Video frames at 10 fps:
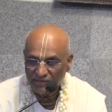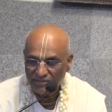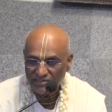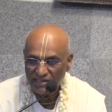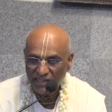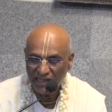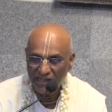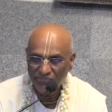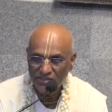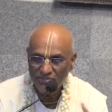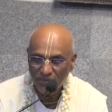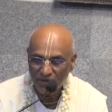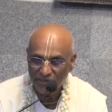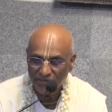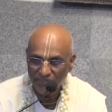Just like I am this
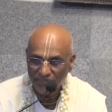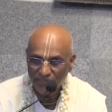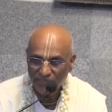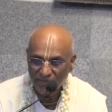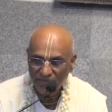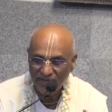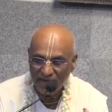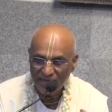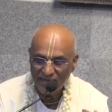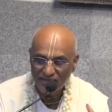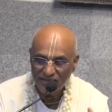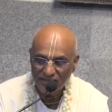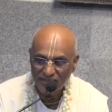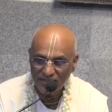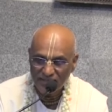body is
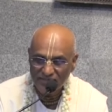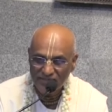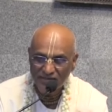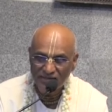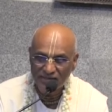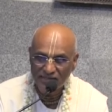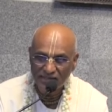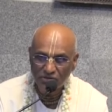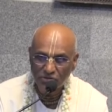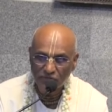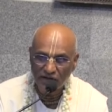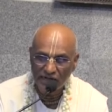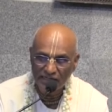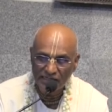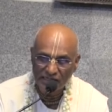identity that is generated out of
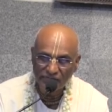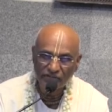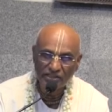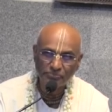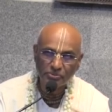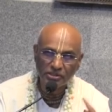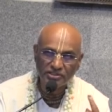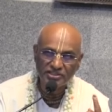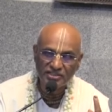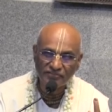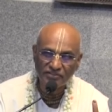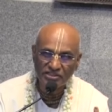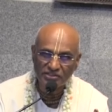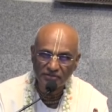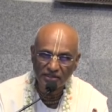identifying potency of the
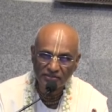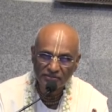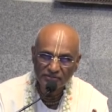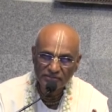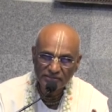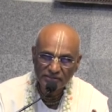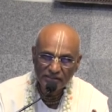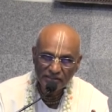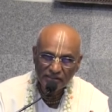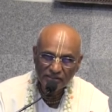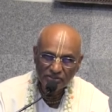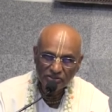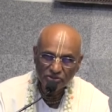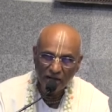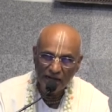jiva.
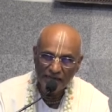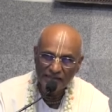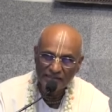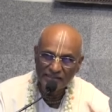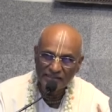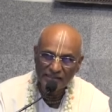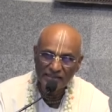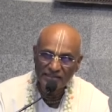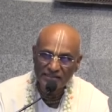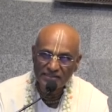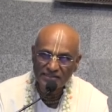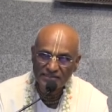So identity is